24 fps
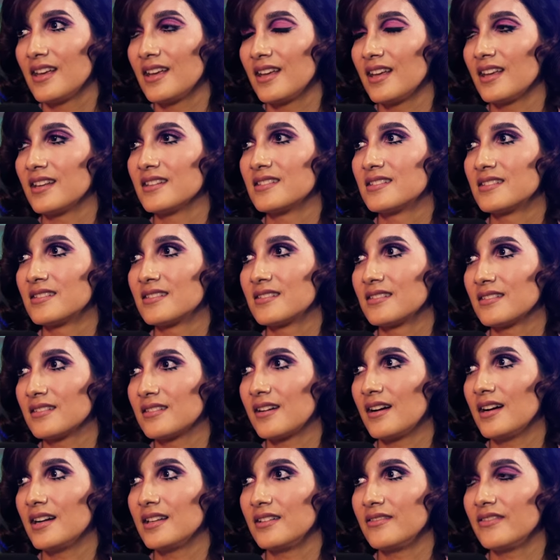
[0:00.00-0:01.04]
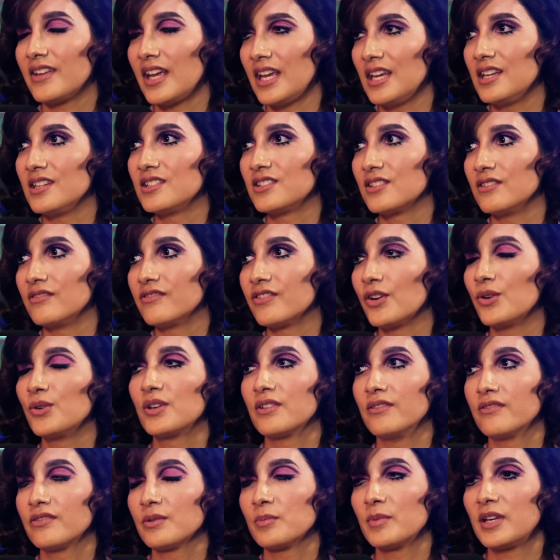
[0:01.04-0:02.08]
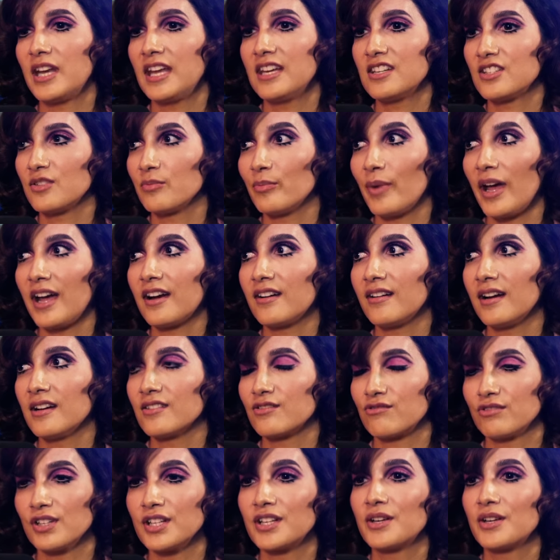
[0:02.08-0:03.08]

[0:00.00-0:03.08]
as kind of Asian folk and from an Asian background, mm-hmm.